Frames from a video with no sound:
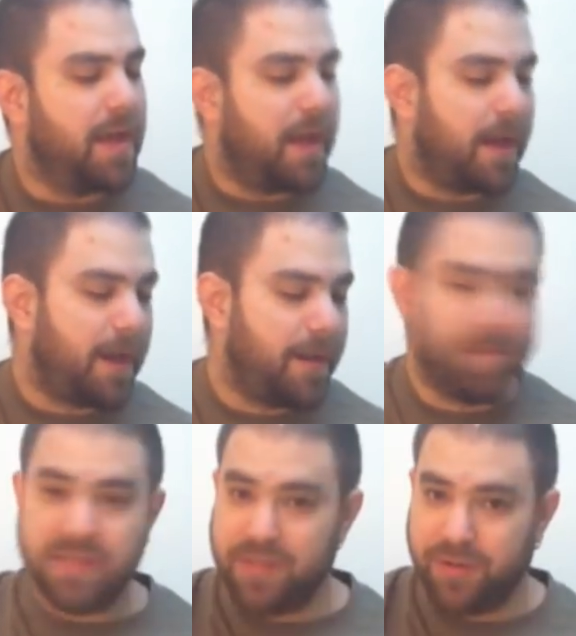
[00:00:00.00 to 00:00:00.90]

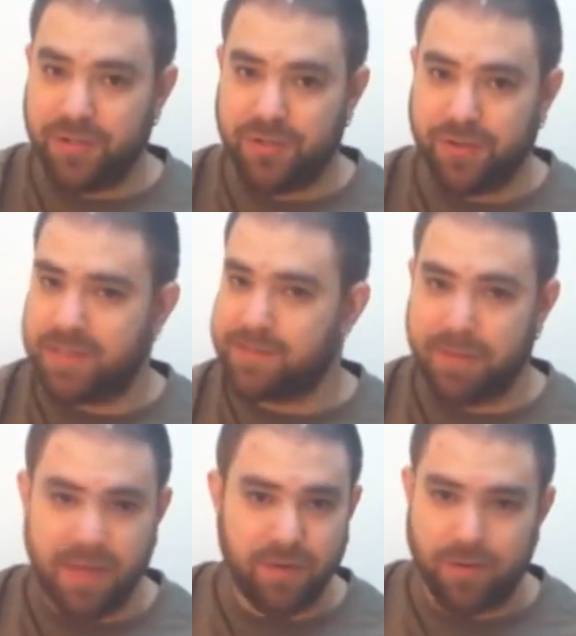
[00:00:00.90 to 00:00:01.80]
Um, it's your choice.
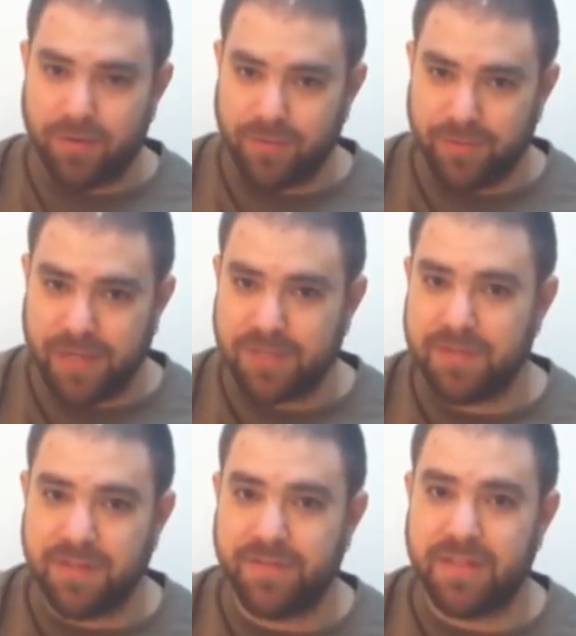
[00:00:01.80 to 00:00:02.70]
Make your own
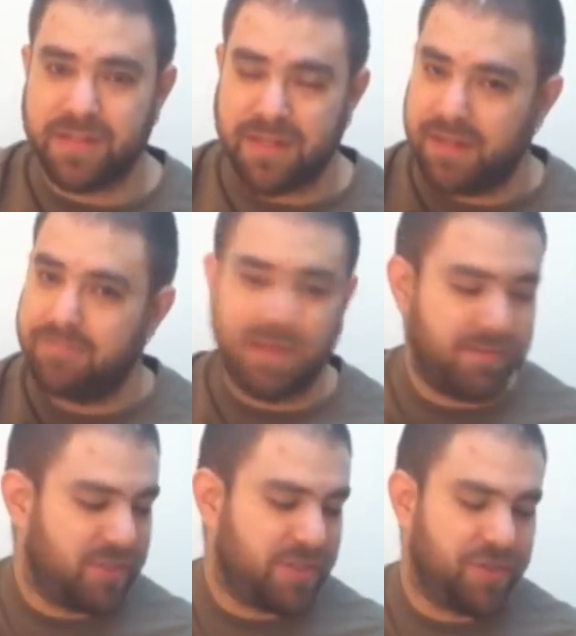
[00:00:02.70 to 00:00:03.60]
arrangement of this. I,
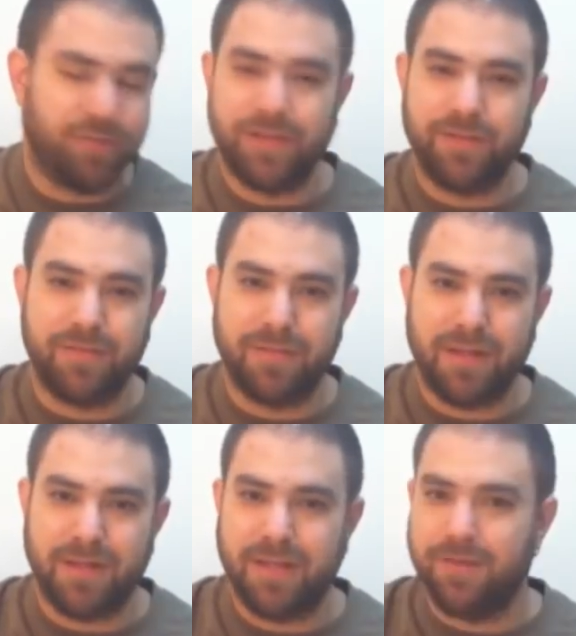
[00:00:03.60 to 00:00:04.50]
am just showing you the
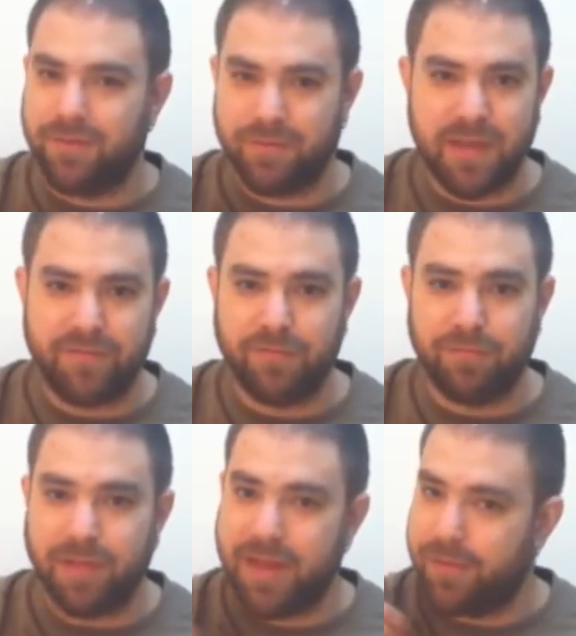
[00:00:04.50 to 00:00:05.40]
melody. You don't have to
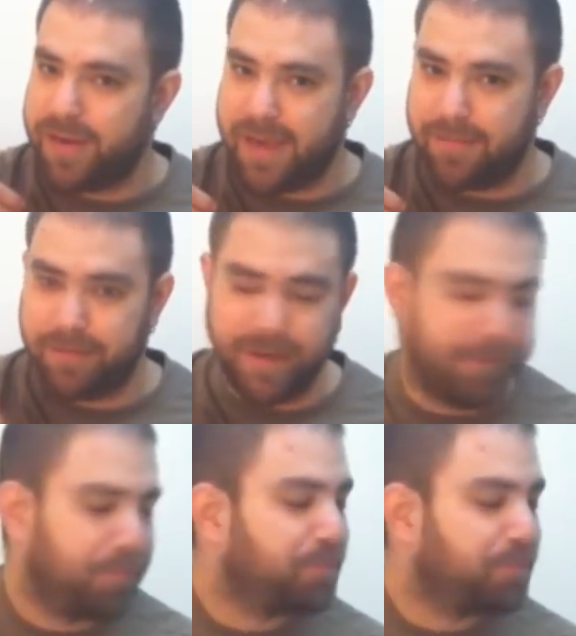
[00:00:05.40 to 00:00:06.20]
play what I play.